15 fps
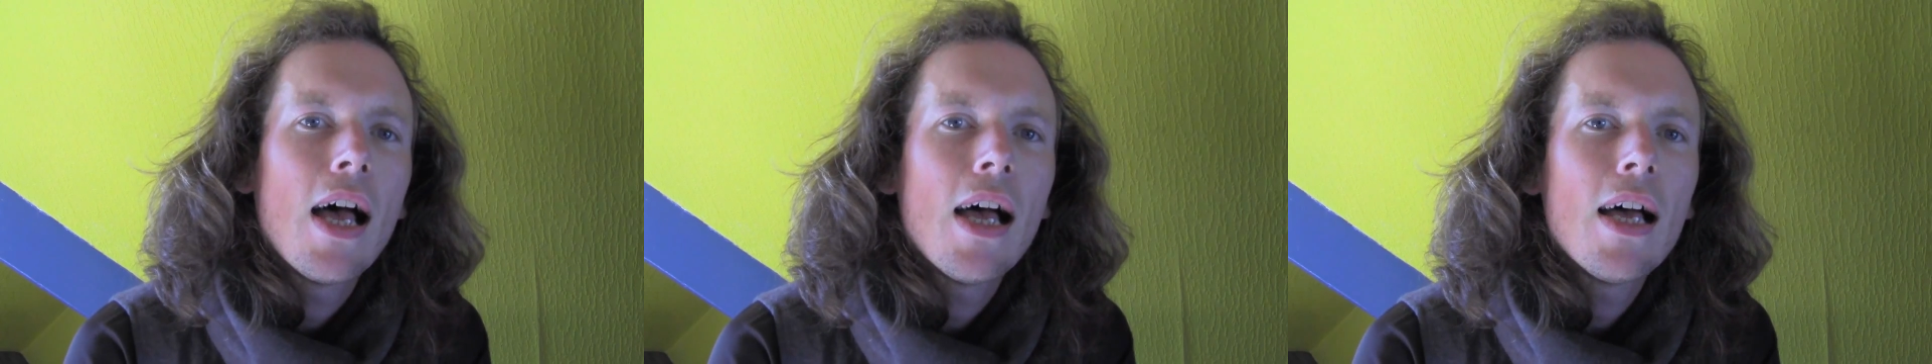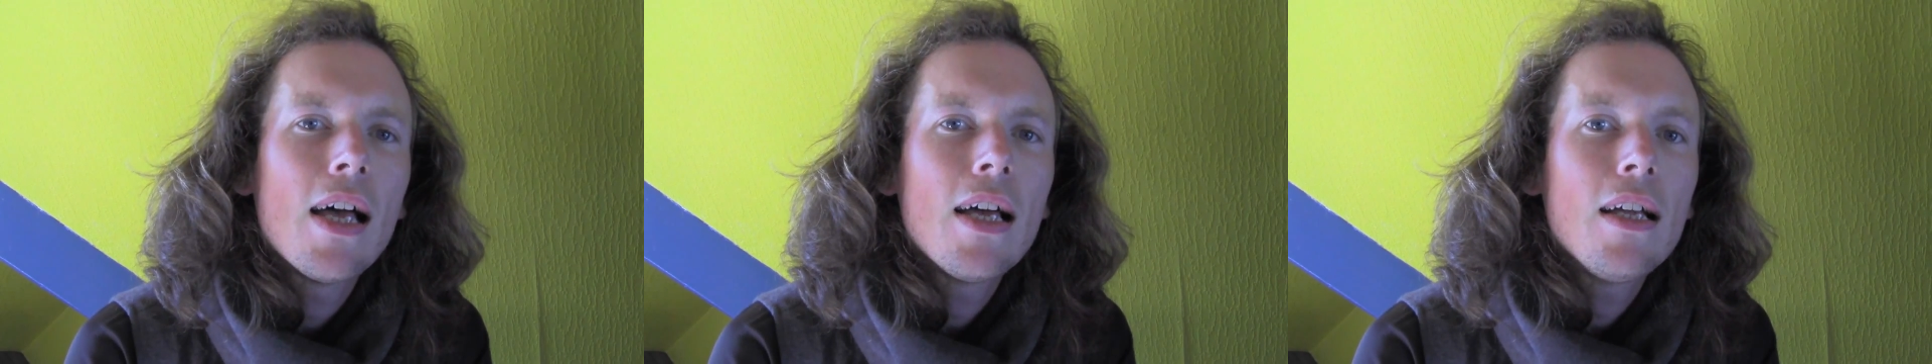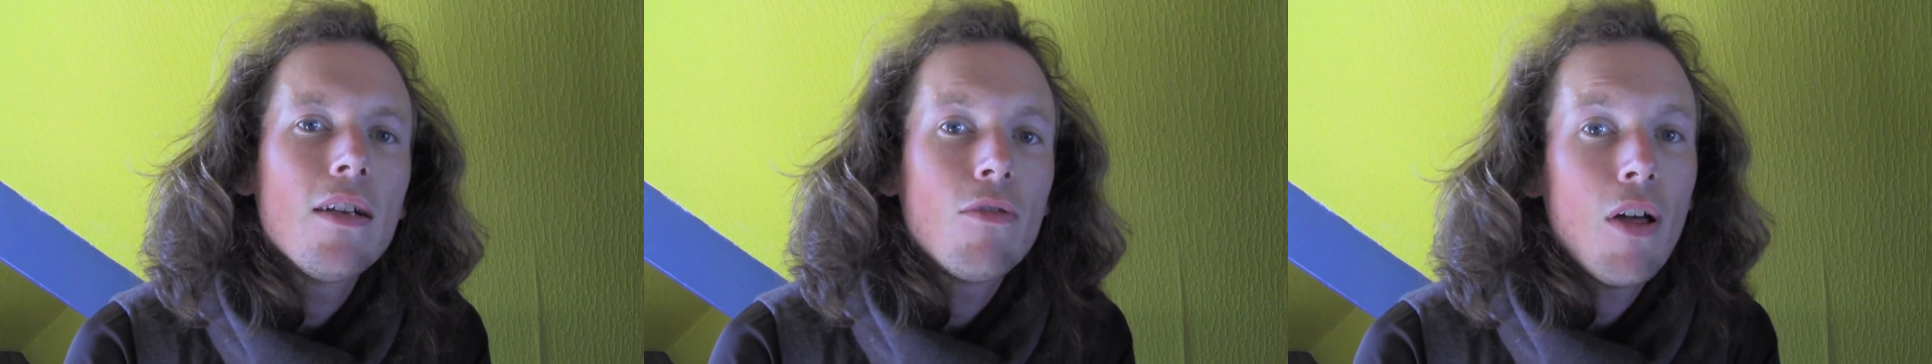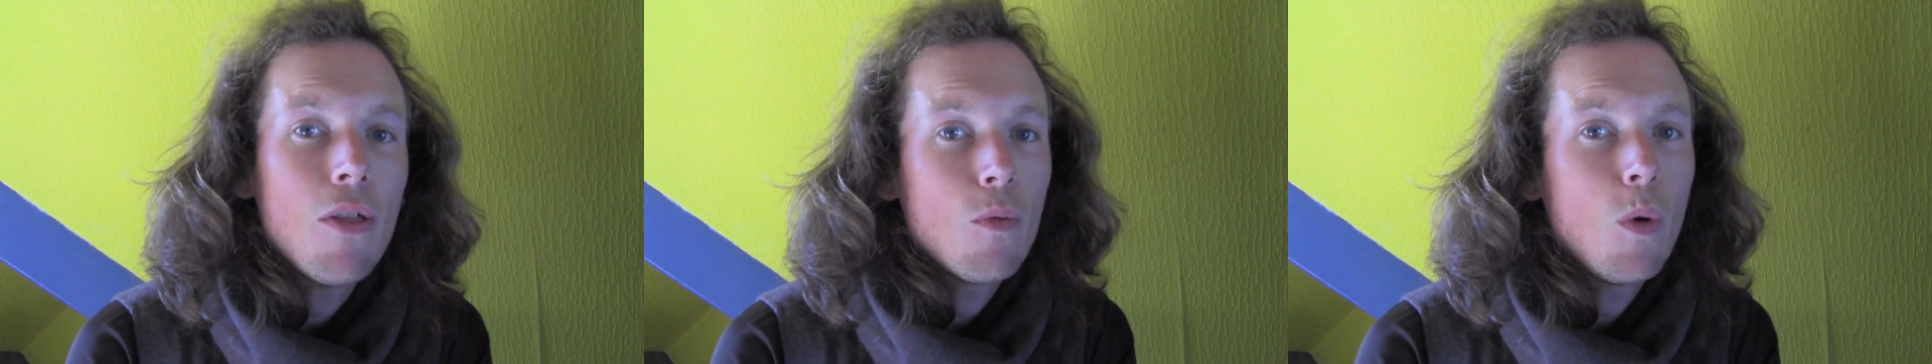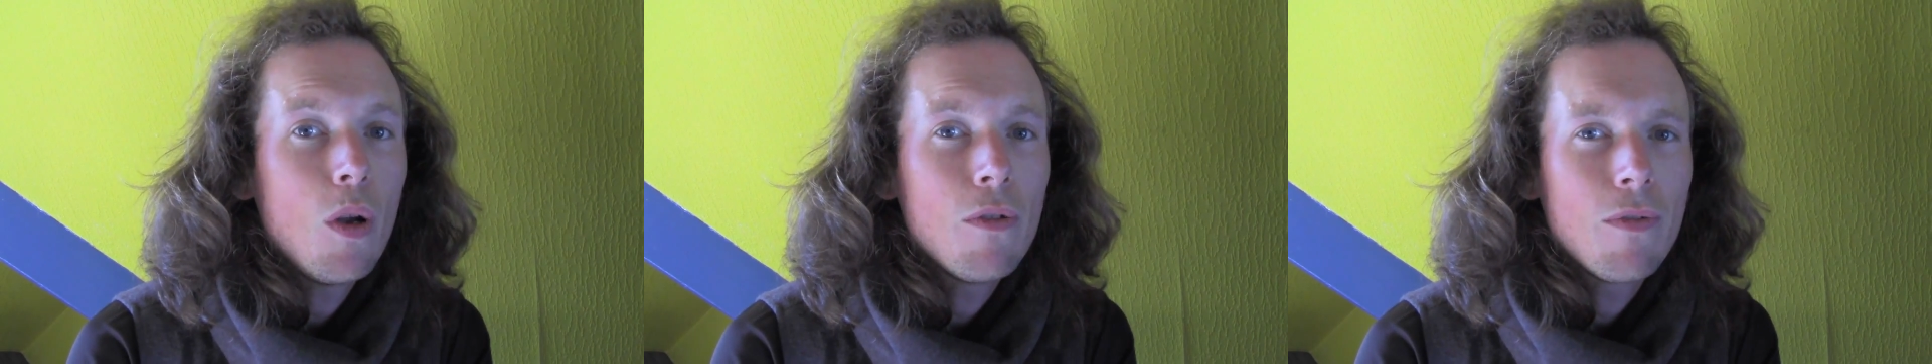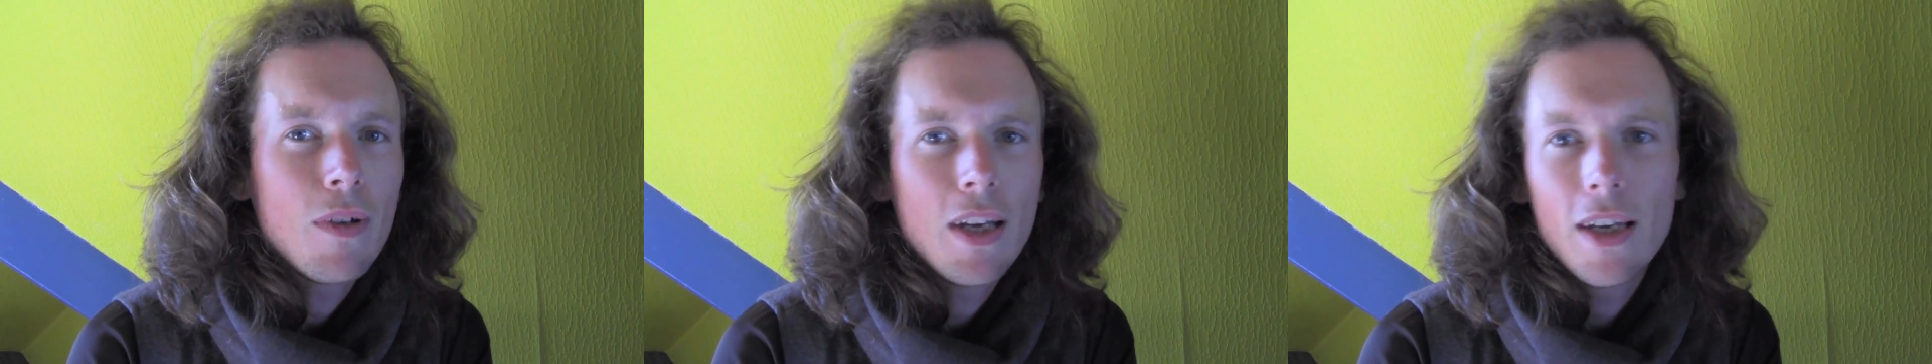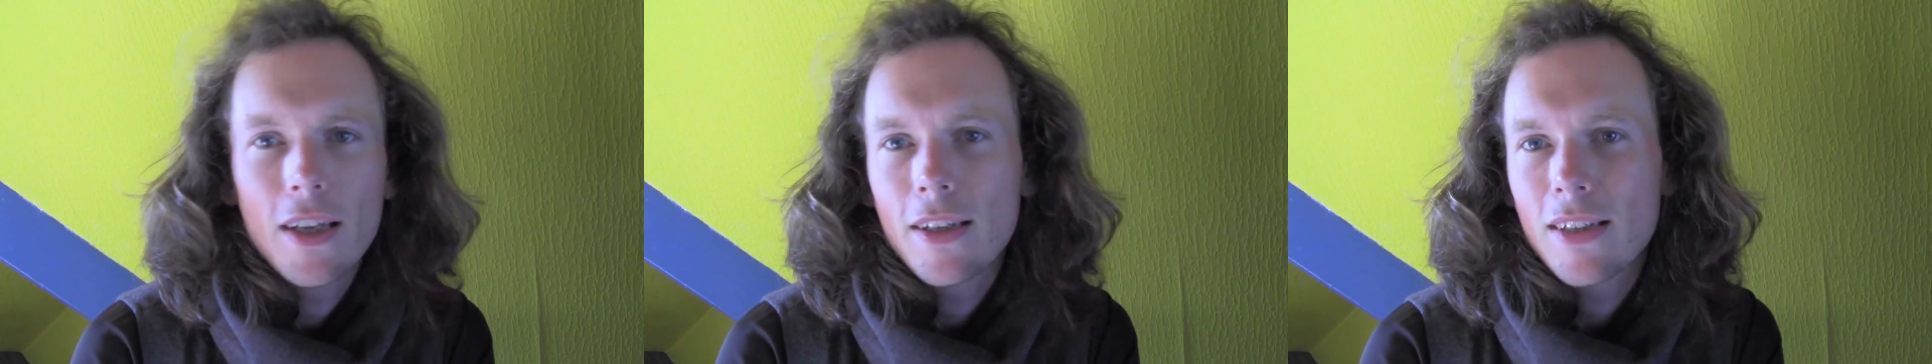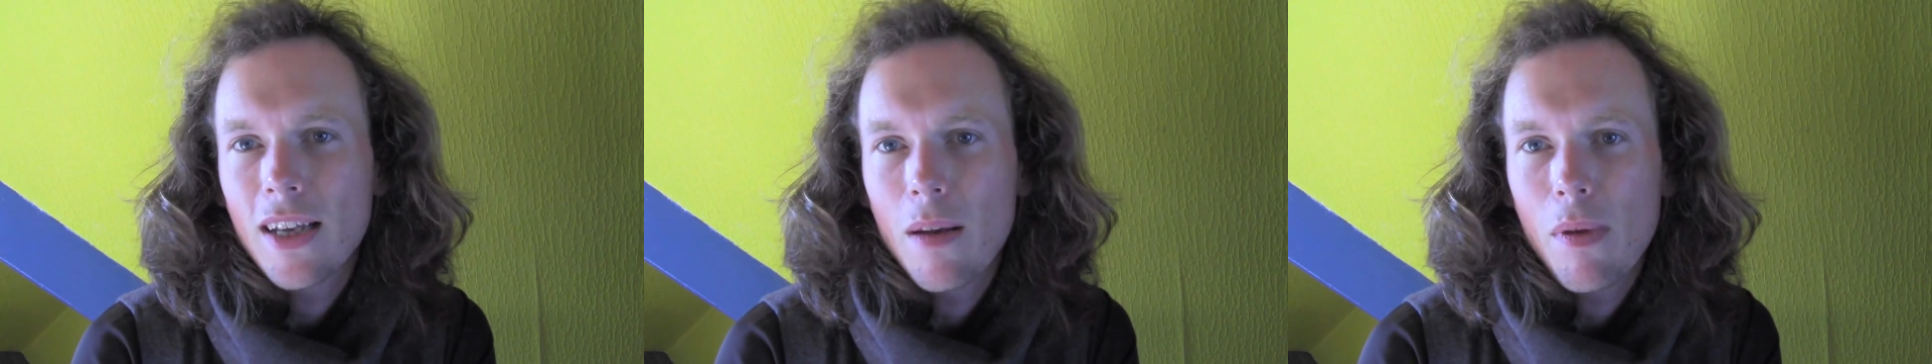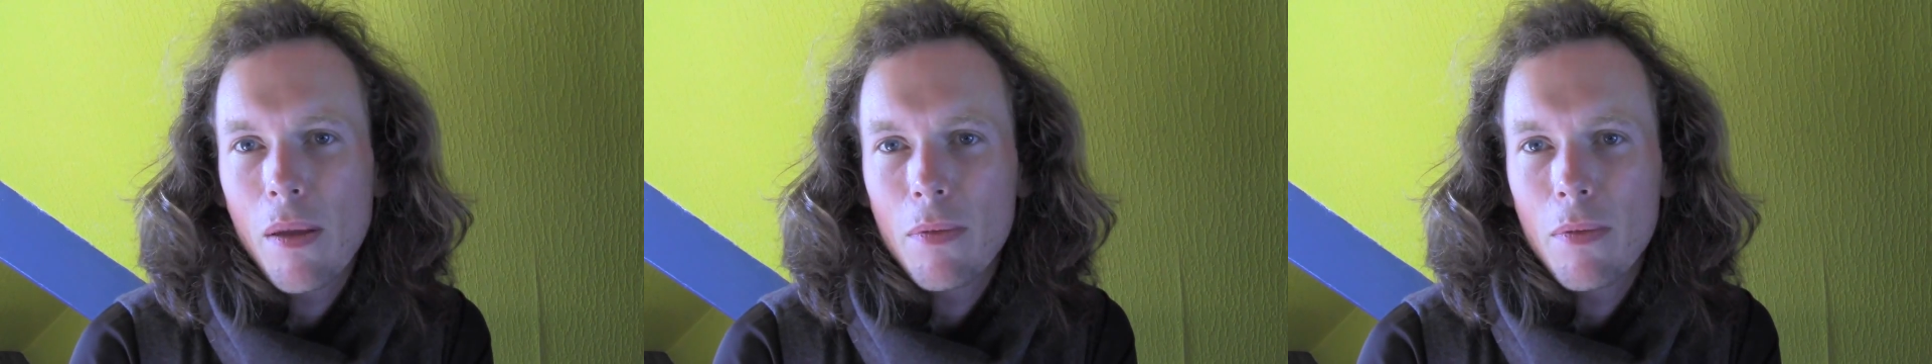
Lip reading: And rather wonderfully, I understand,